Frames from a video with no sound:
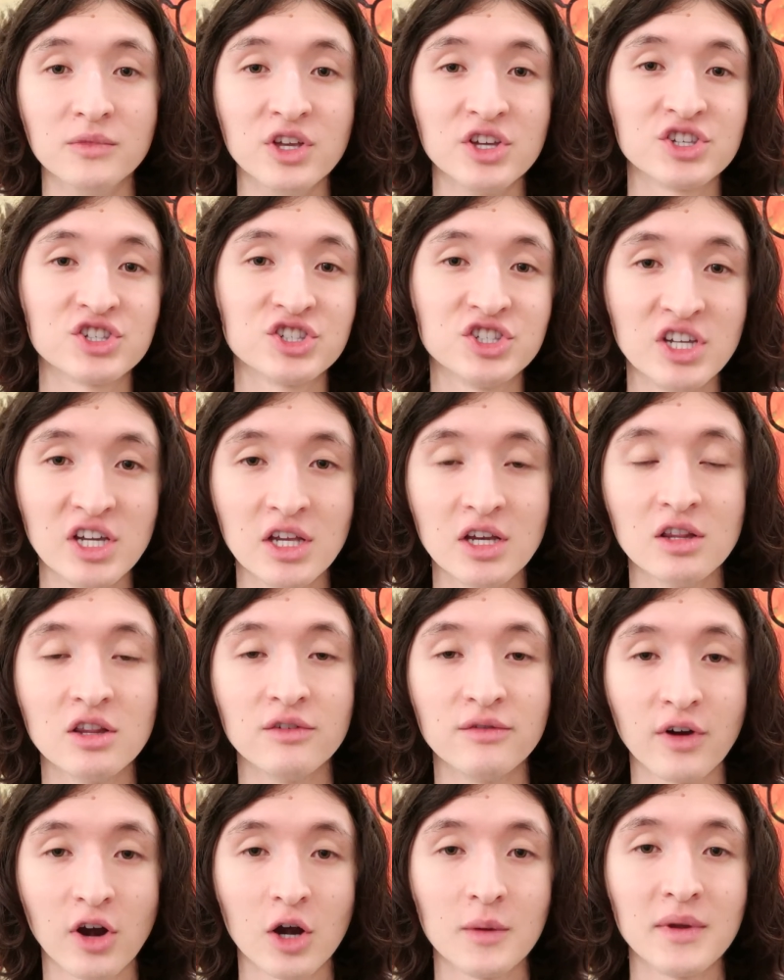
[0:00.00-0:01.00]
this scene in
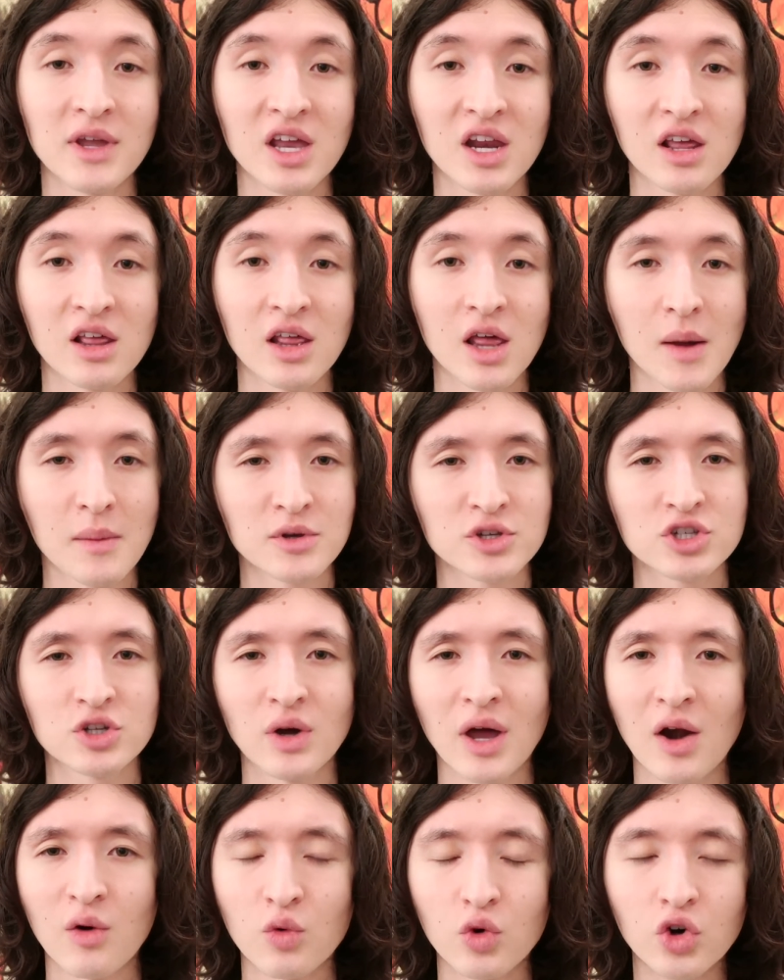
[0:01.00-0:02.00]
the very beginning of the
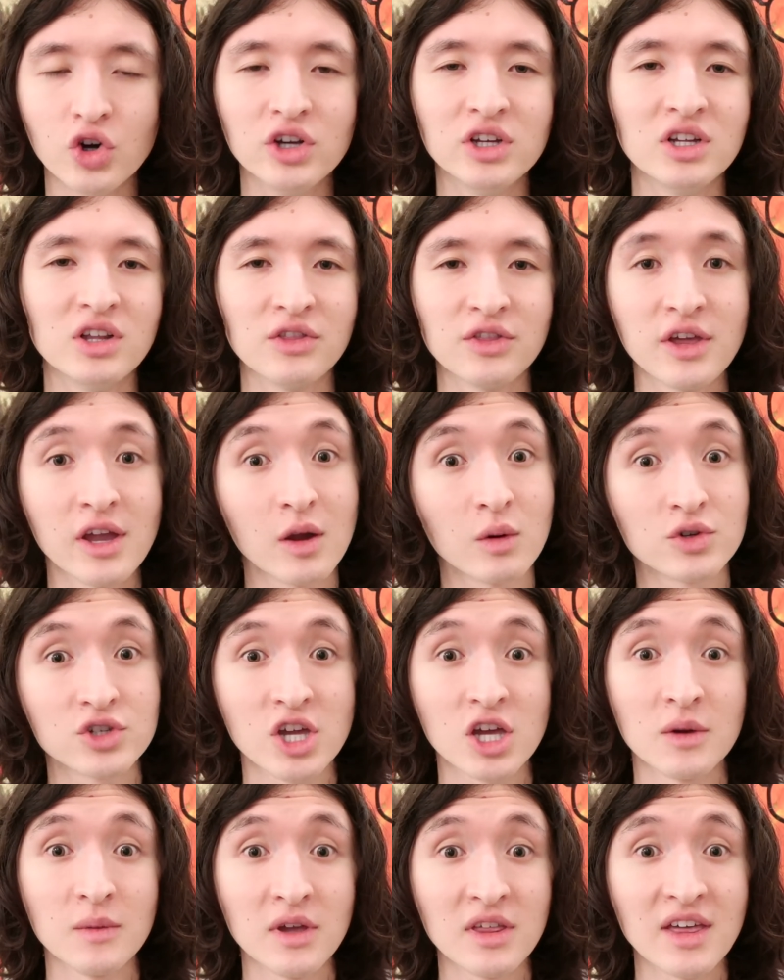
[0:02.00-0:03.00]
episode, I really didn't think it
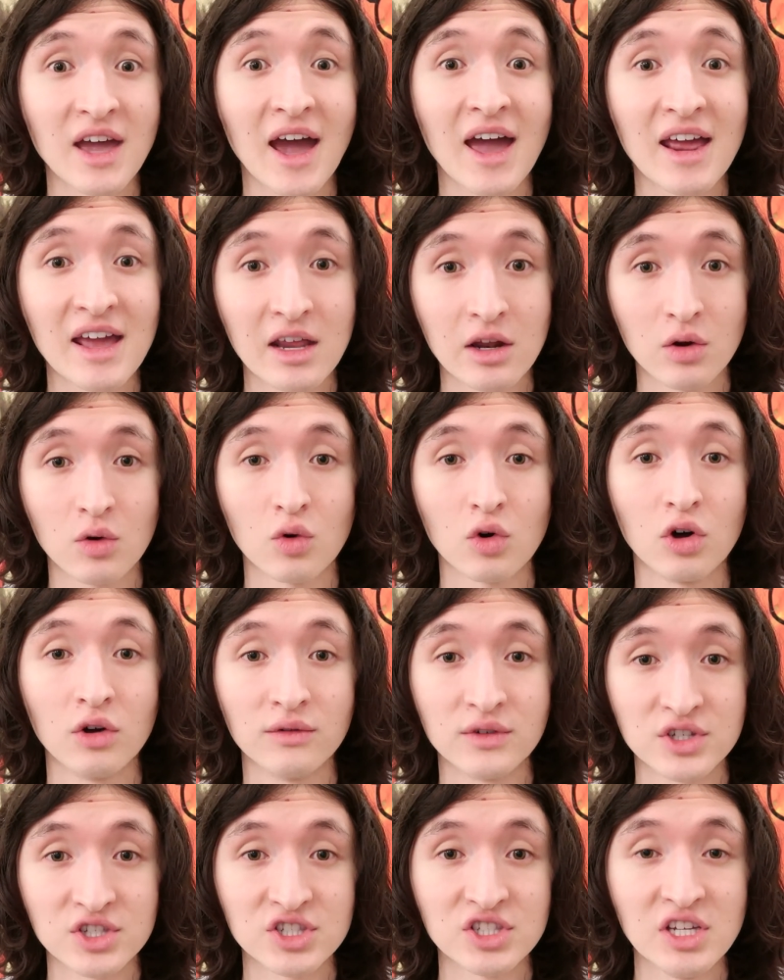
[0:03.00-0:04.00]
was going to be that integral
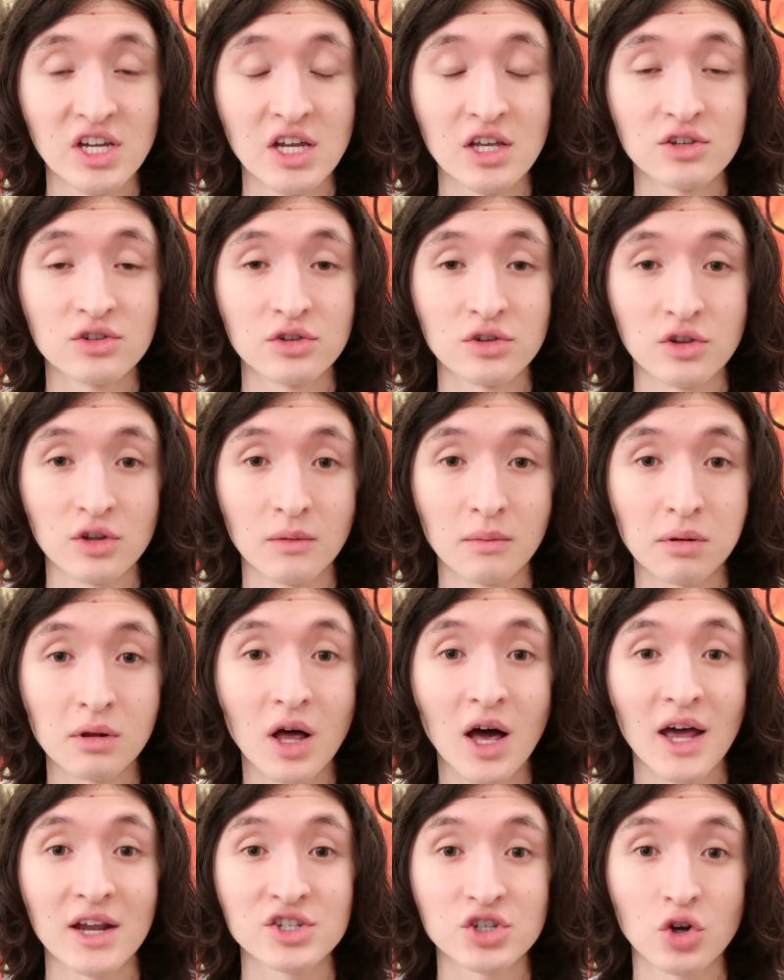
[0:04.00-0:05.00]
of a scene to the
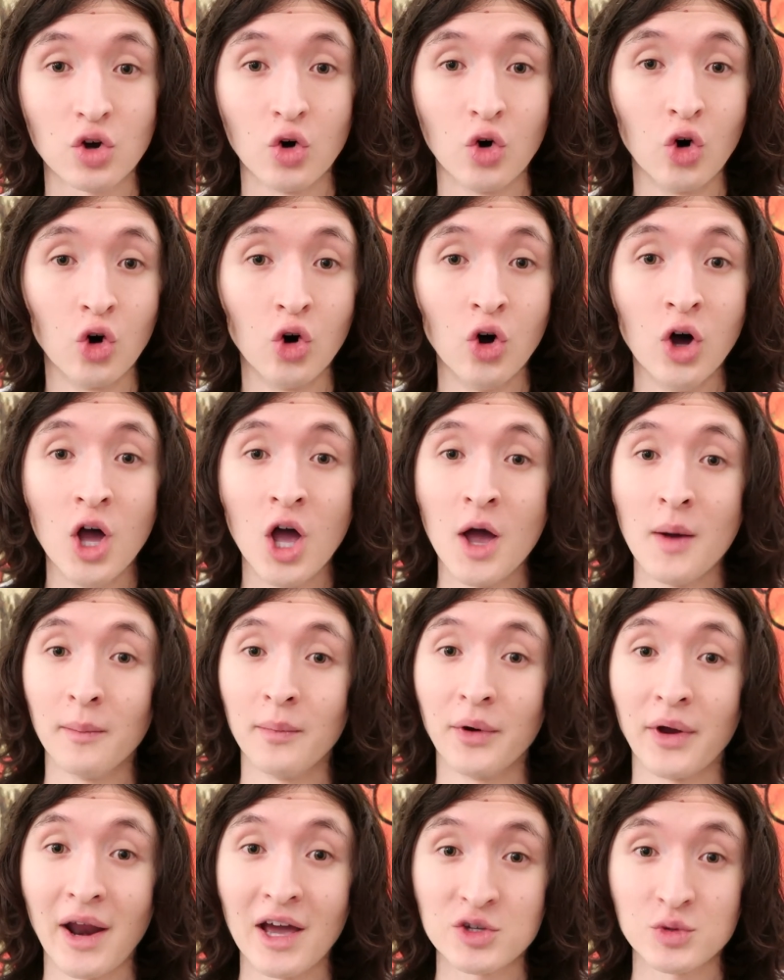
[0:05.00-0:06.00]
plot as a whole.
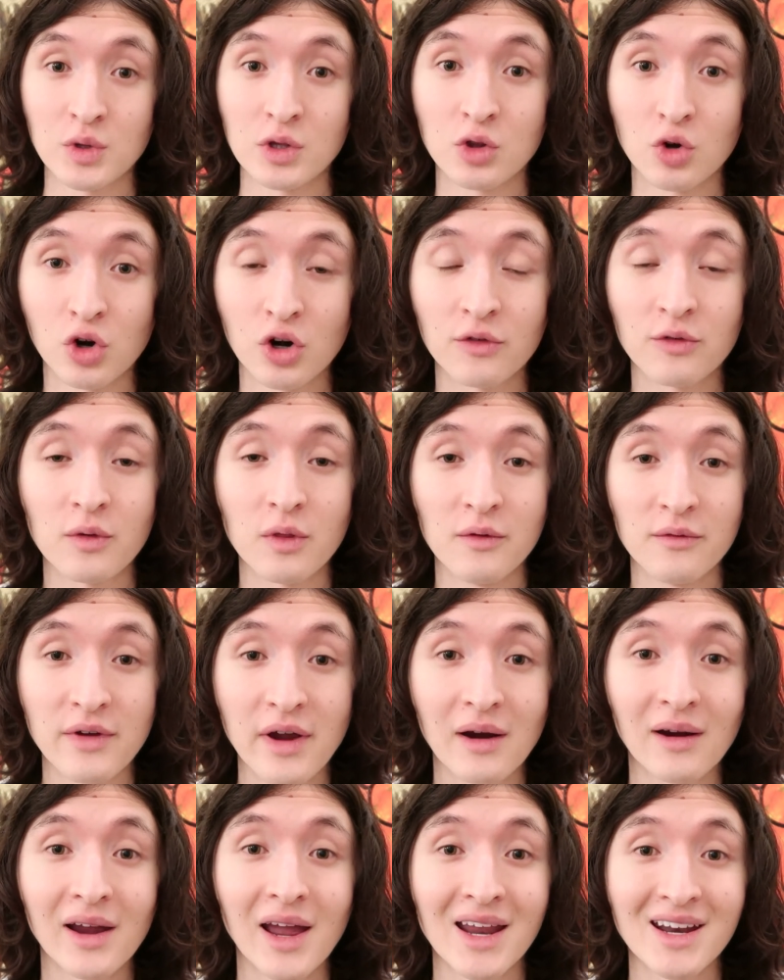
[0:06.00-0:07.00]
But as we learned from the
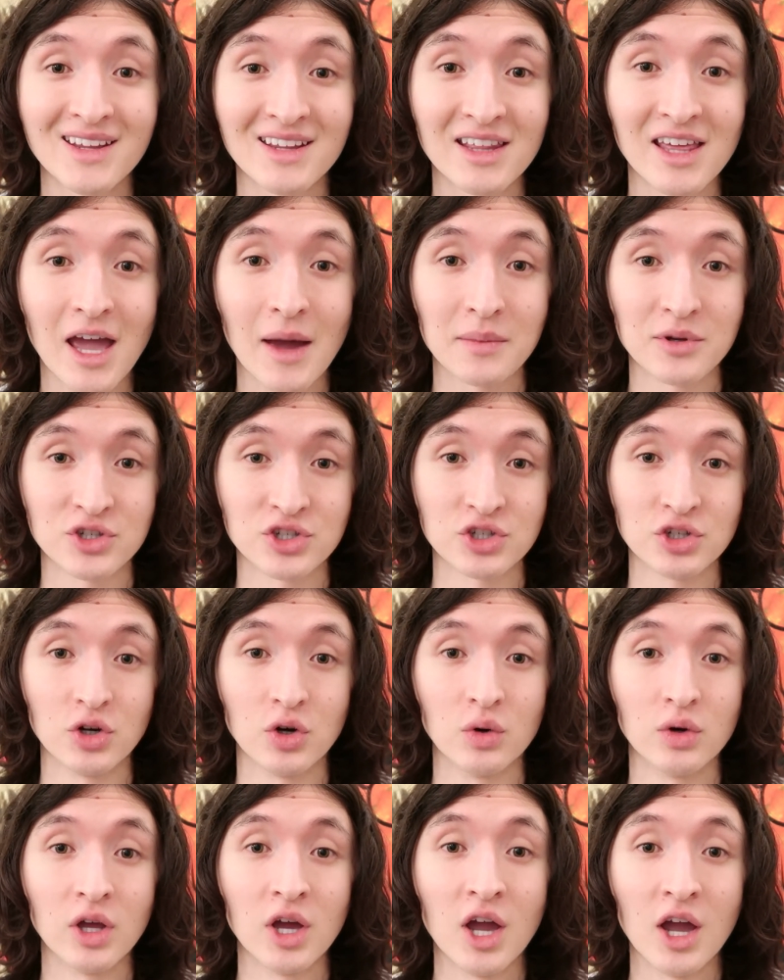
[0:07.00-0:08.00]
very end of the
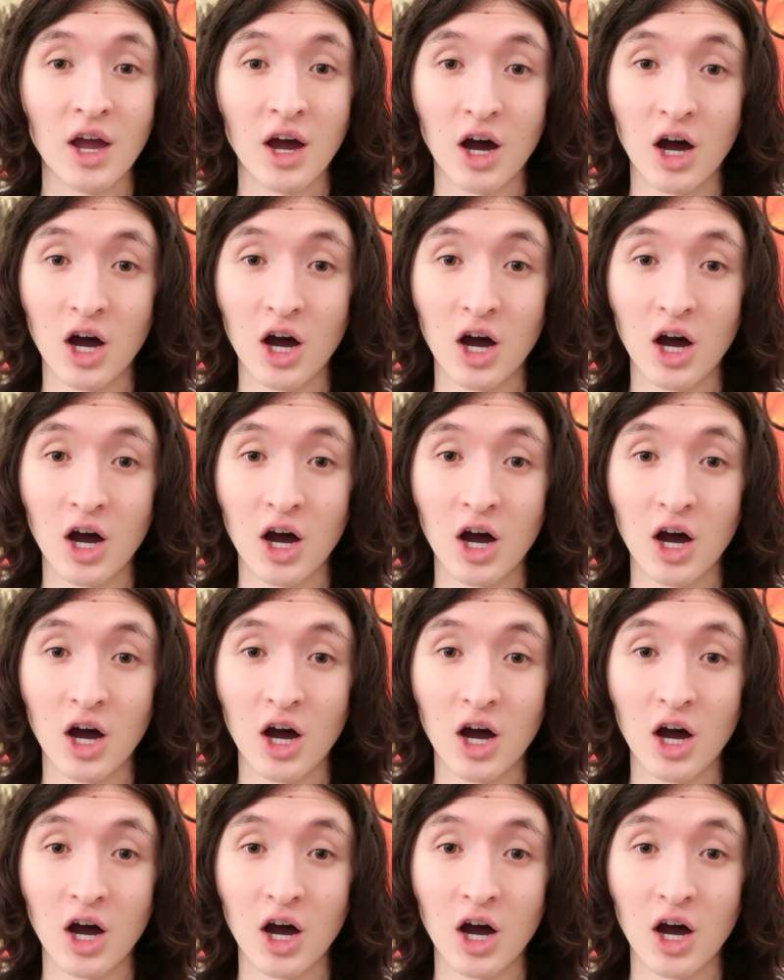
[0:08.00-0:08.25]
episode,